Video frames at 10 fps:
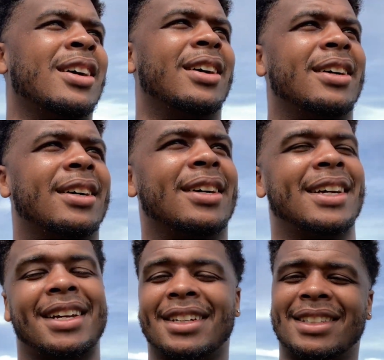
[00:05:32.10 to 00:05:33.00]
Uh,
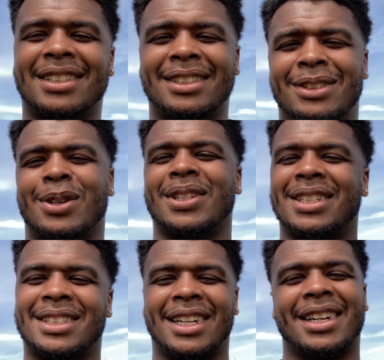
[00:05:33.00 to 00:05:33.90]
and let's, you know,
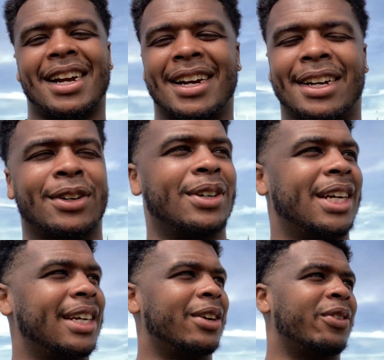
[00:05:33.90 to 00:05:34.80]
let's get it. I gotta go
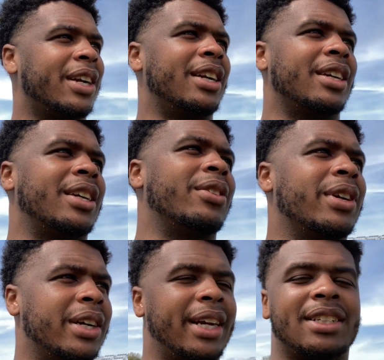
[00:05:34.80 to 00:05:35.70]
ahead get ready and get
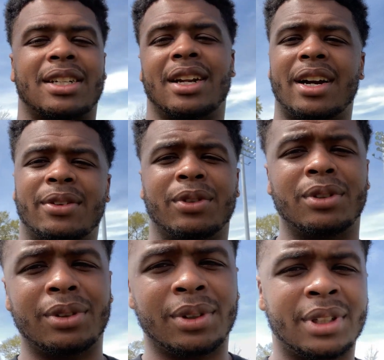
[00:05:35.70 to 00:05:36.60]
ready to head to the locker
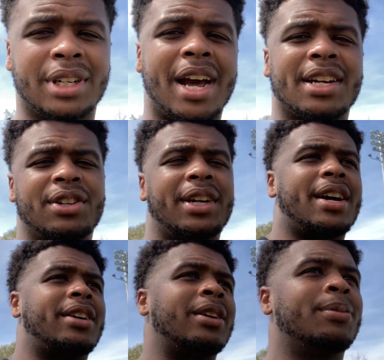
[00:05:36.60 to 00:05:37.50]
room. So I'll show
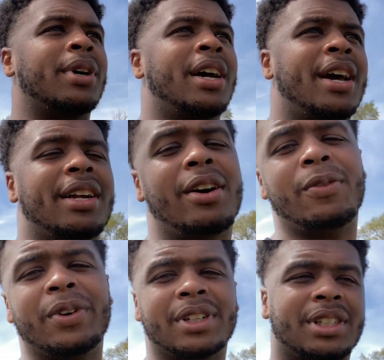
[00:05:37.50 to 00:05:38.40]
y'all how the
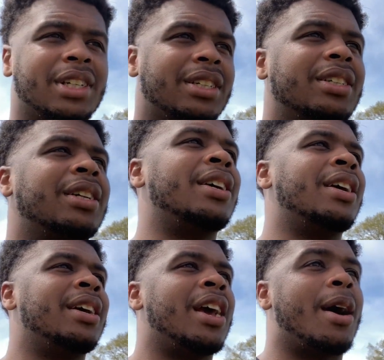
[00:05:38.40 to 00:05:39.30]
outfit and shit look.
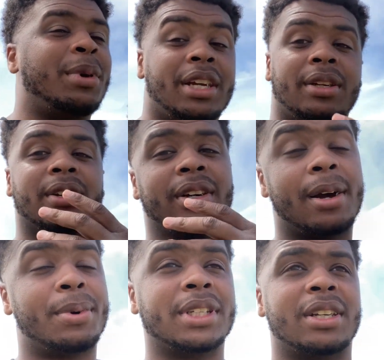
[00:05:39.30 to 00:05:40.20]
I mean, uh, I
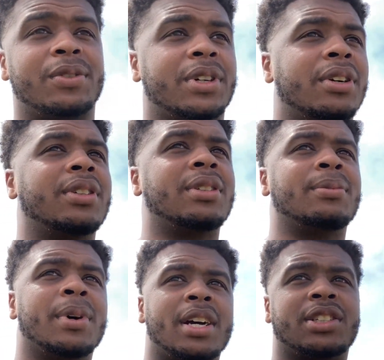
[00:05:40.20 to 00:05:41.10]
apologize for the cursing,
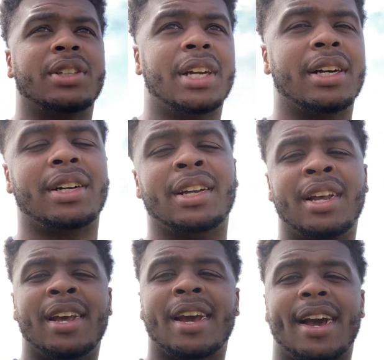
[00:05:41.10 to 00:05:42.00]
but I'll show y'all
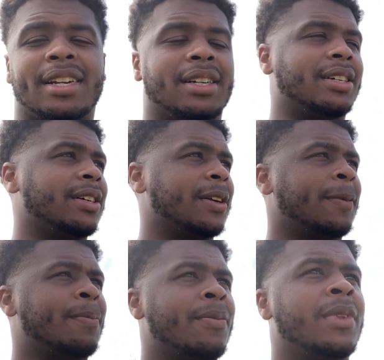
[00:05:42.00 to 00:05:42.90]
how the, um,
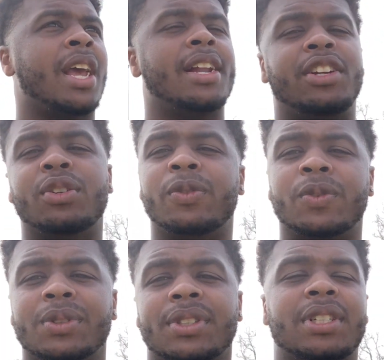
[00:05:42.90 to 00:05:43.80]
how the
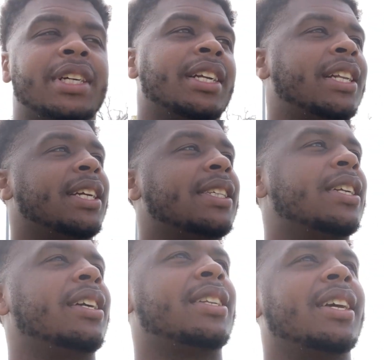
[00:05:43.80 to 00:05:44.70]
uniforms look and things
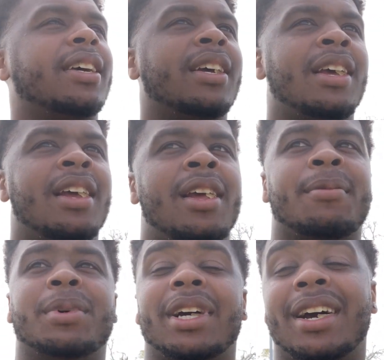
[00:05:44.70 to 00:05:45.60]
like that.
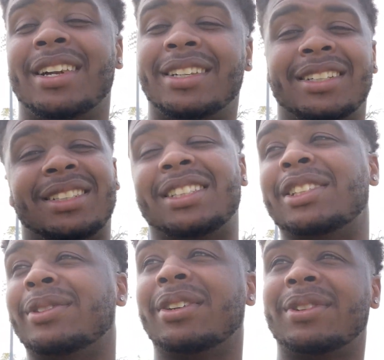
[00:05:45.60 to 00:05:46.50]
But I love the
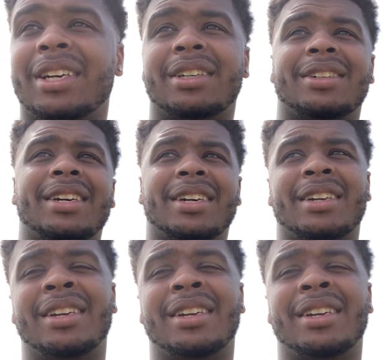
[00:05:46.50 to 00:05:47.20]
scenery, I'm not gonna lie.